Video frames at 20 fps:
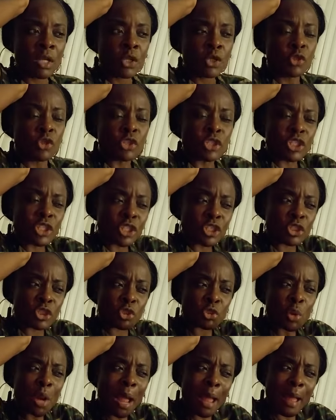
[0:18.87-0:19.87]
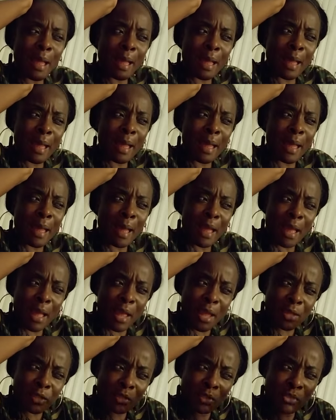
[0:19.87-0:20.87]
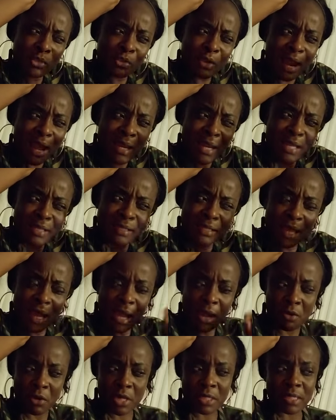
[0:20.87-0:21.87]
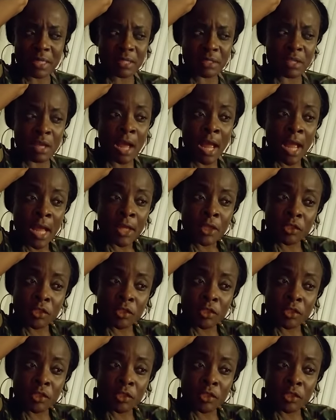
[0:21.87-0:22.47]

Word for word: You just dry. You dry like Sahara Desert.